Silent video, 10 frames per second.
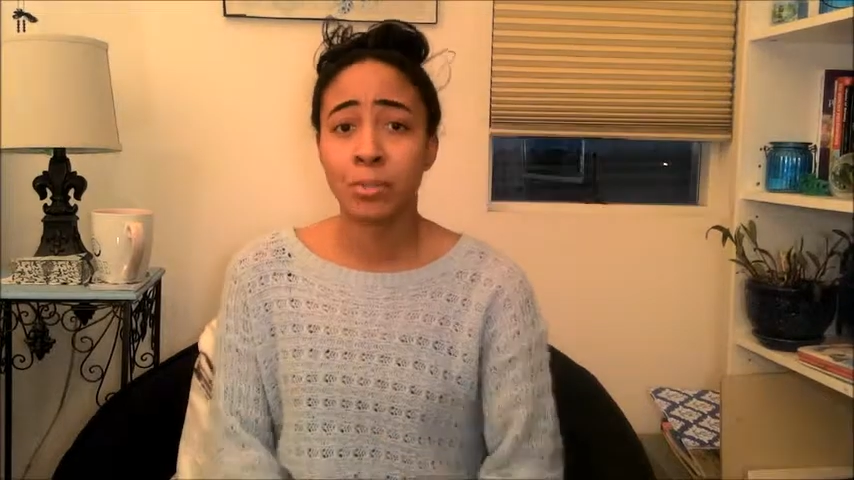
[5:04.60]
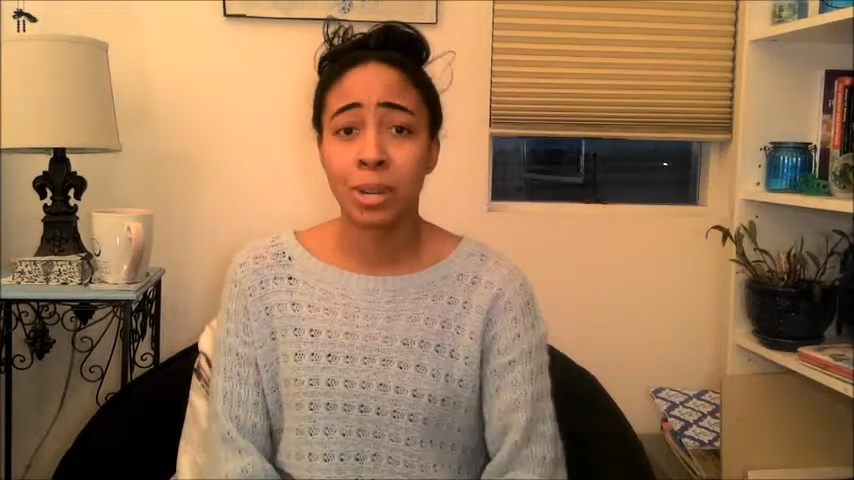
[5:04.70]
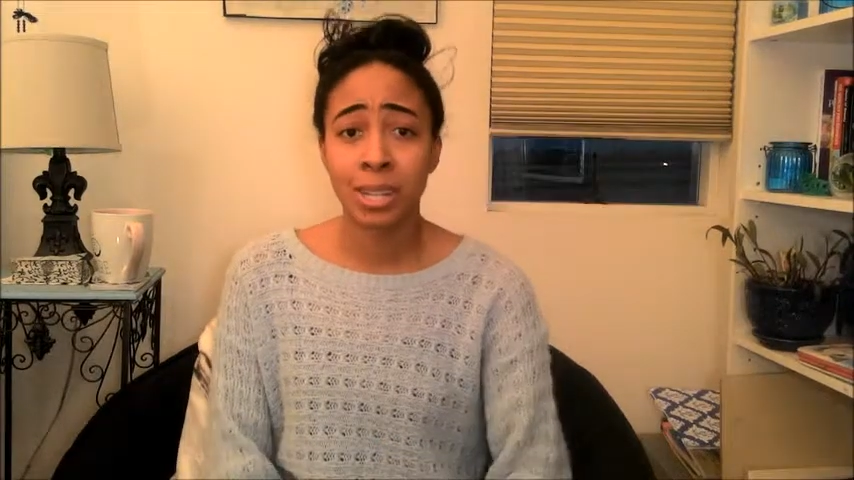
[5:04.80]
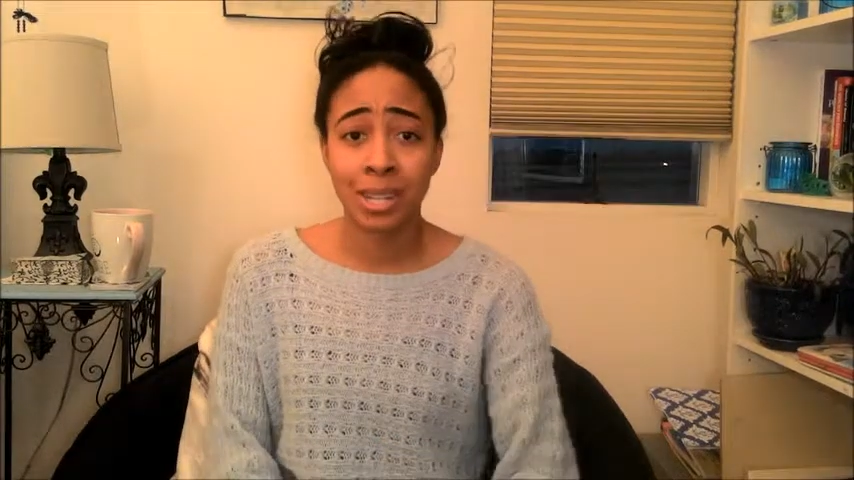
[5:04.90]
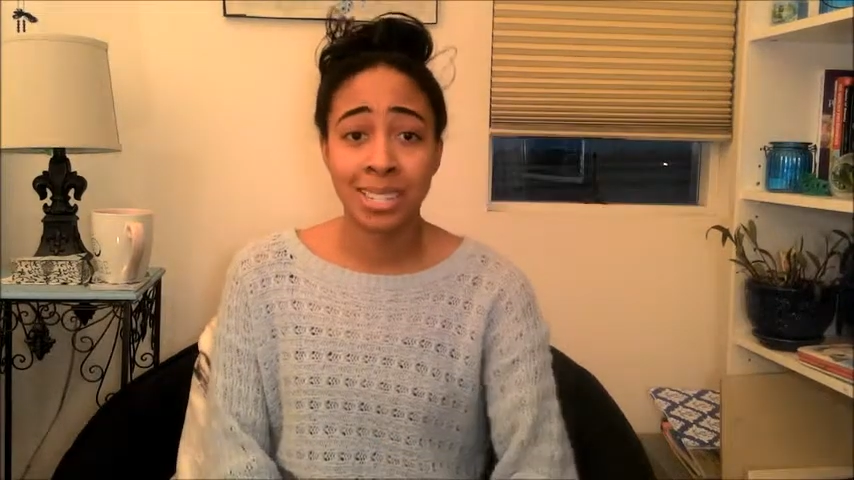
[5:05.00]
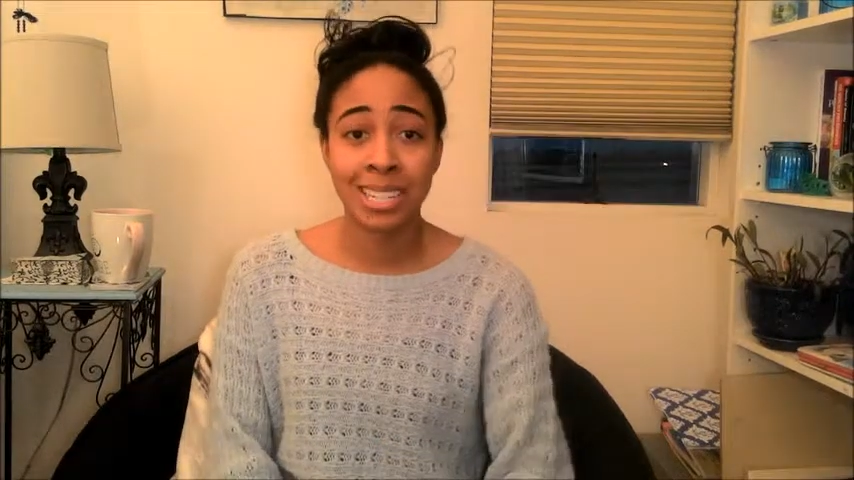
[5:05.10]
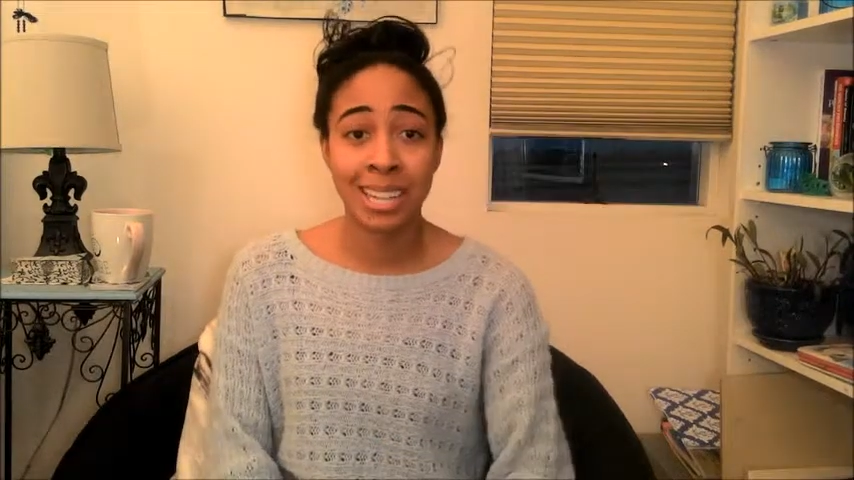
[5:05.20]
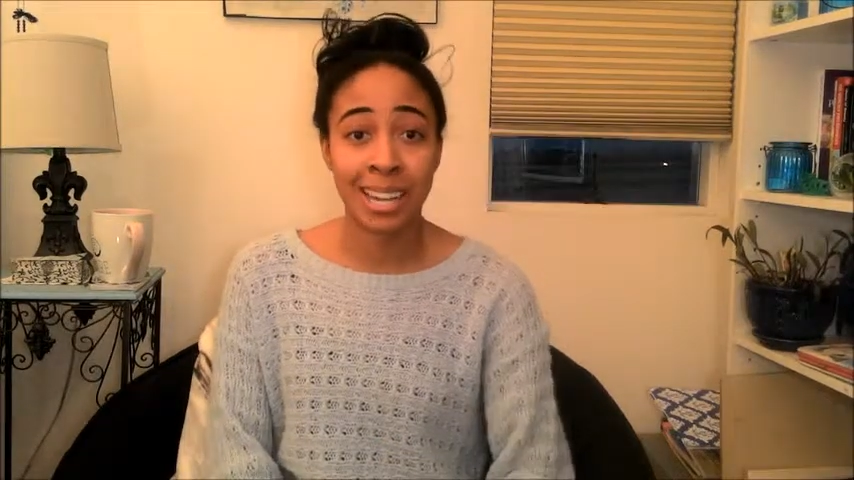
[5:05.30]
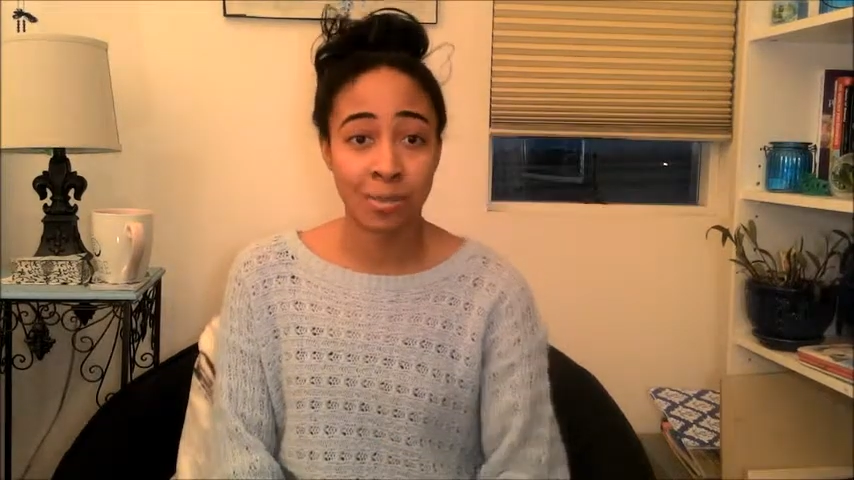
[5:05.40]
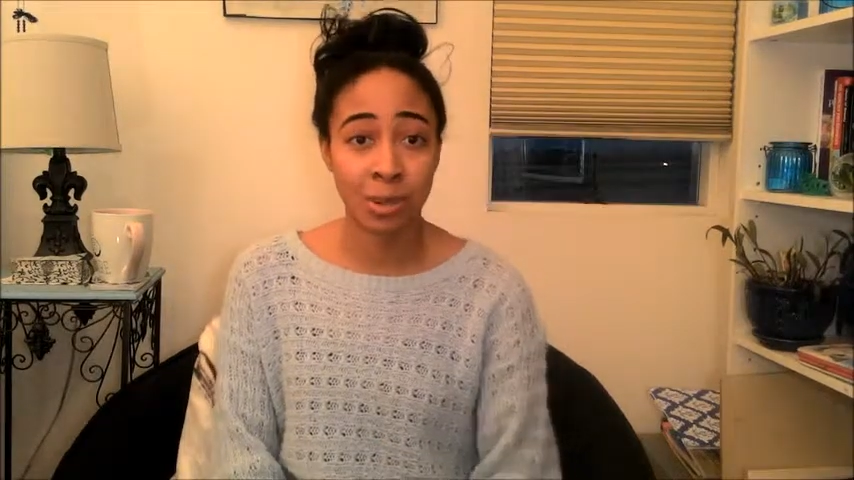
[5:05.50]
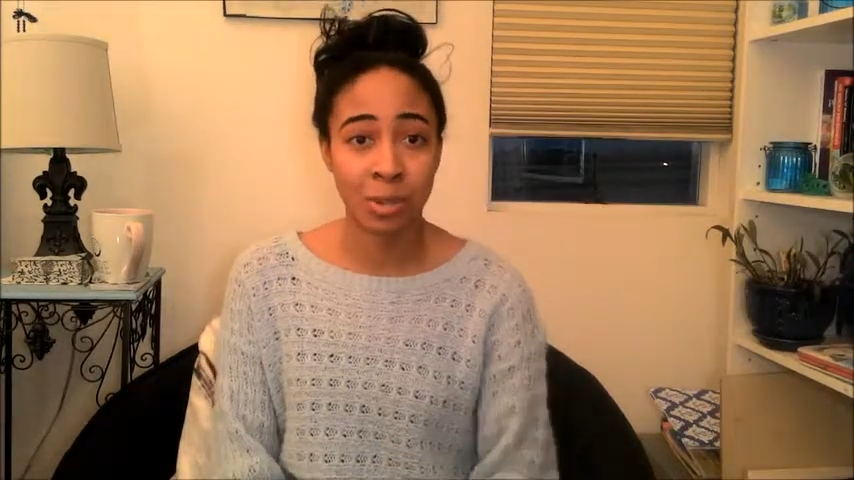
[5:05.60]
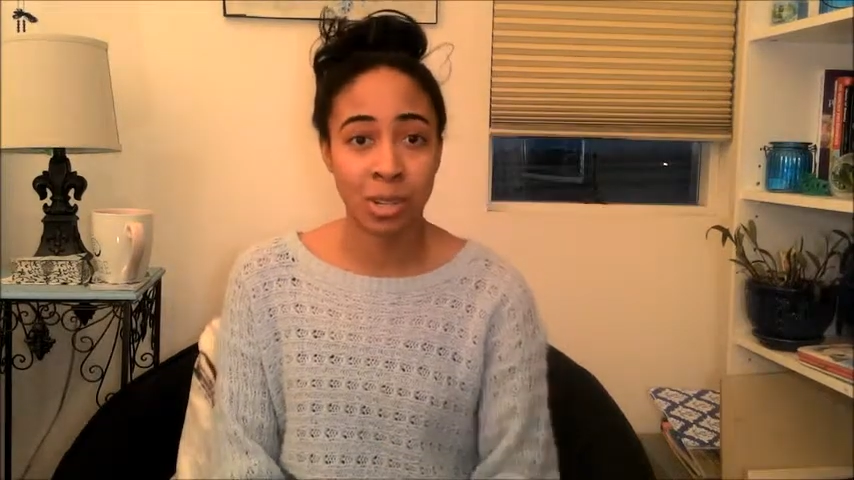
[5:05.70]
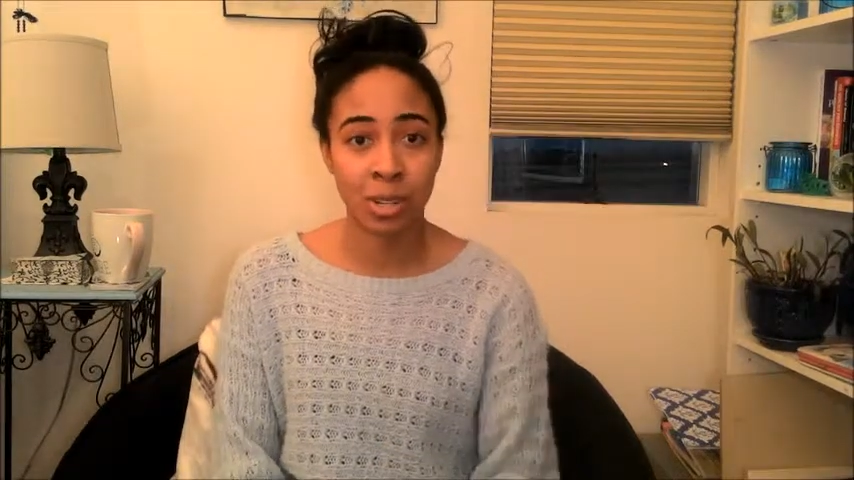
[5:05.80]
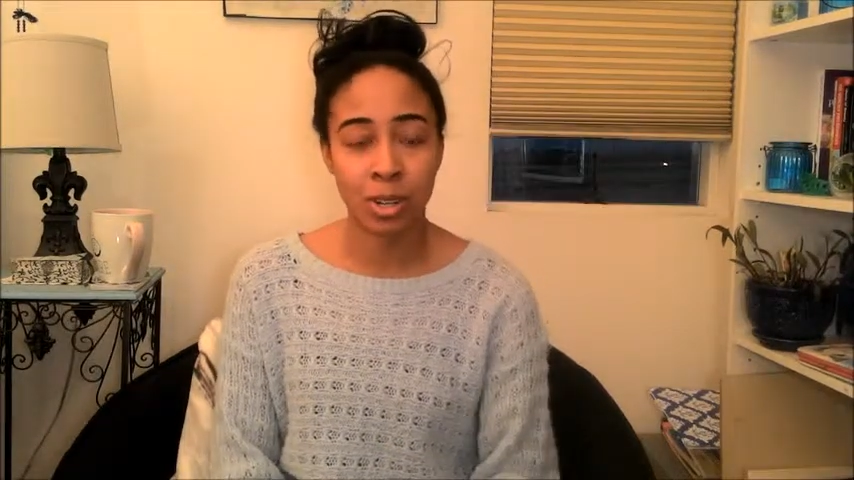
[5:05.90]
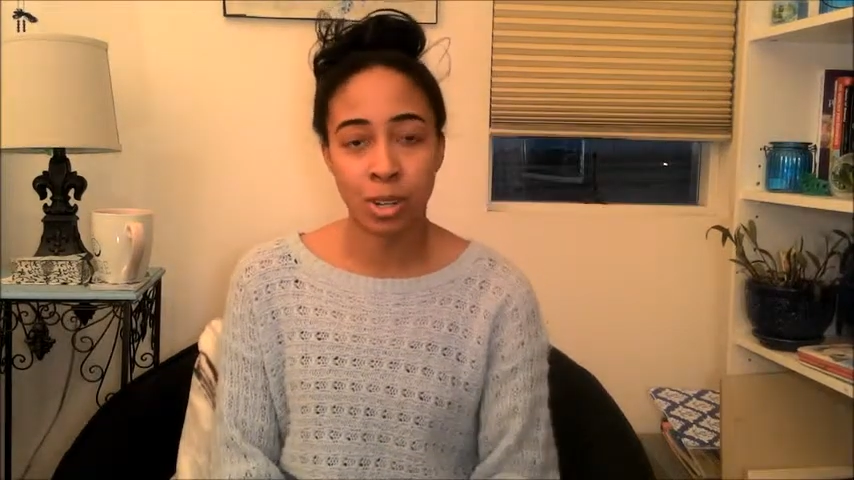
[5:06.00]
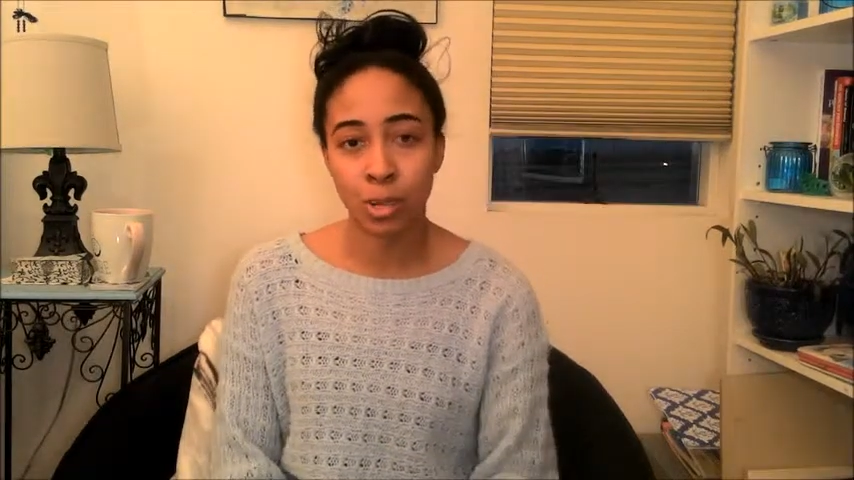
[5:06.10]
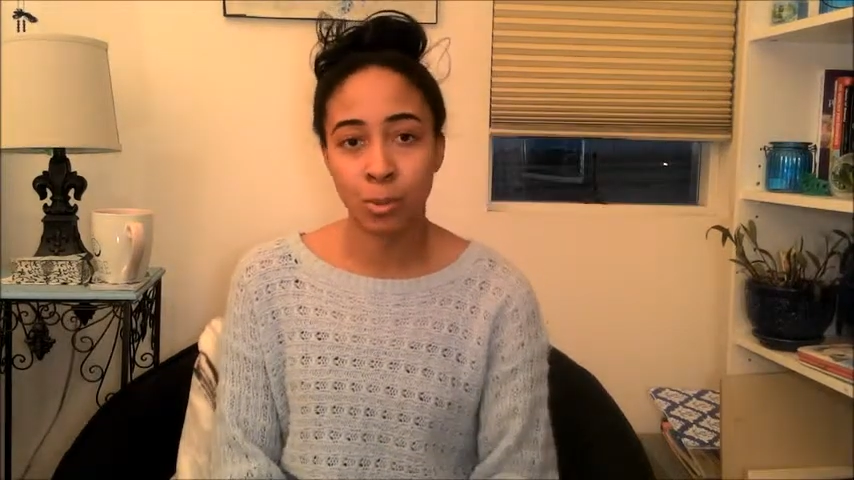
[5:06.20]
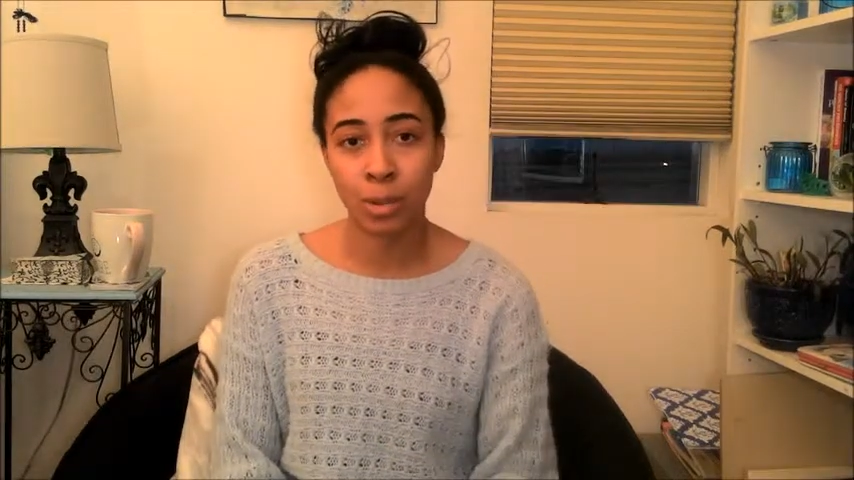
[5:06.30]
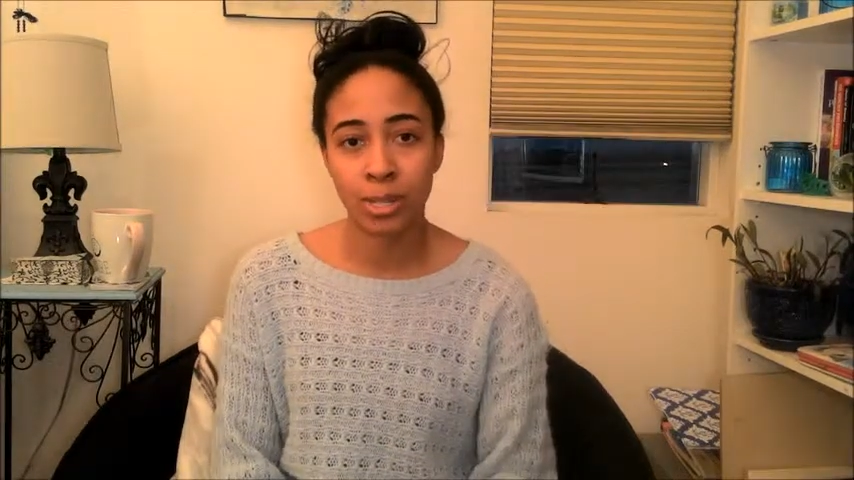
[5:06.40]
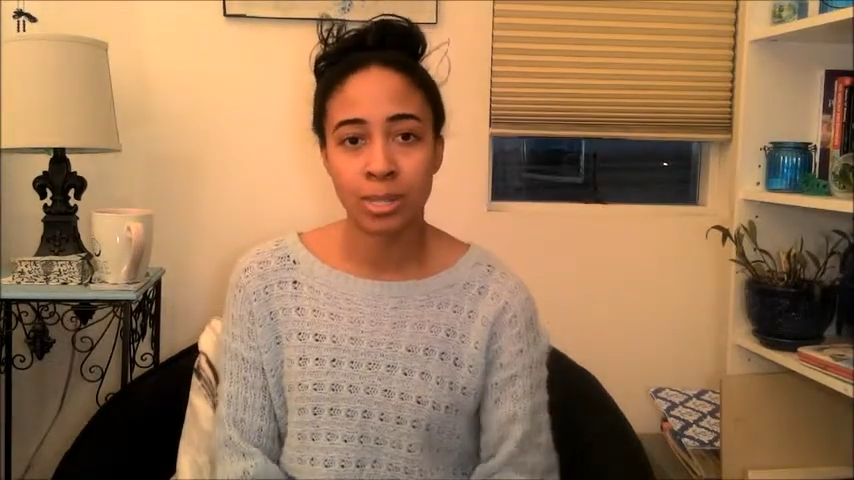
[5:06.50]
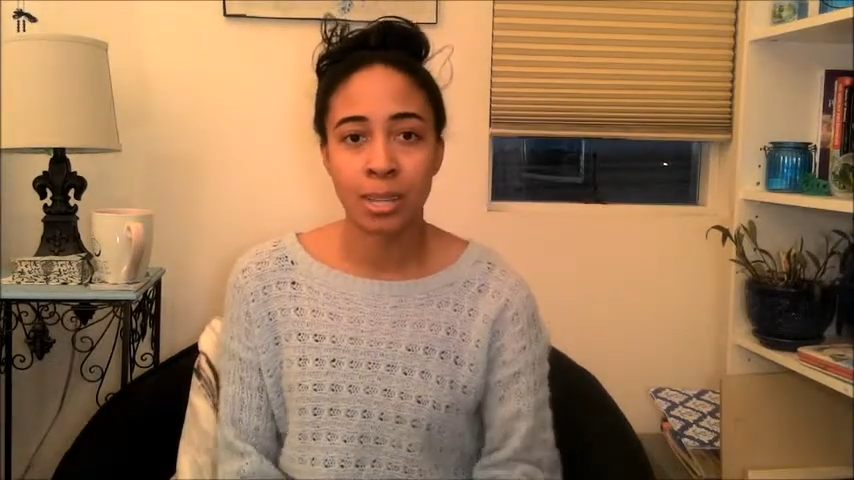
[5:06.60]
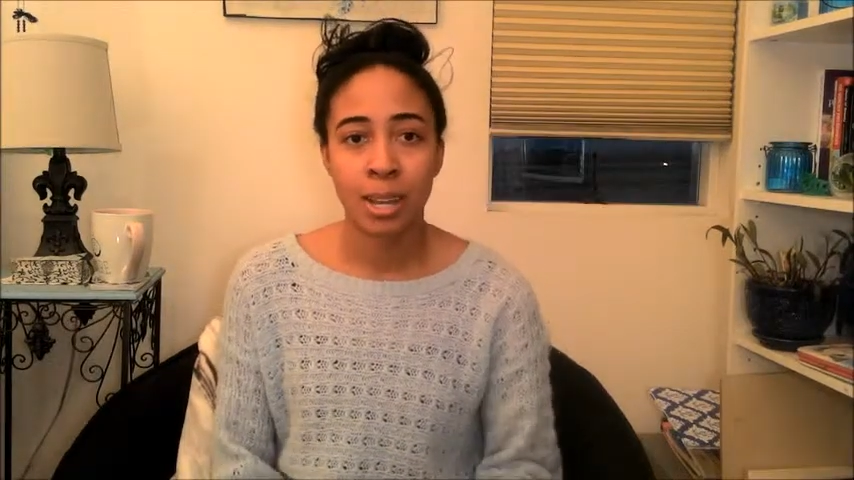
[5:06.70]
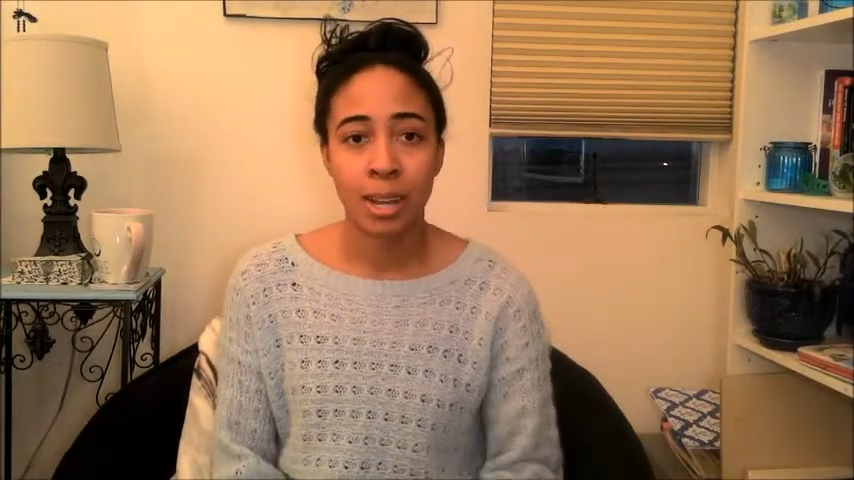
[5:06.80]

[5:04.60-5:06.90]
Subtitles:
You might not see everyone all at once.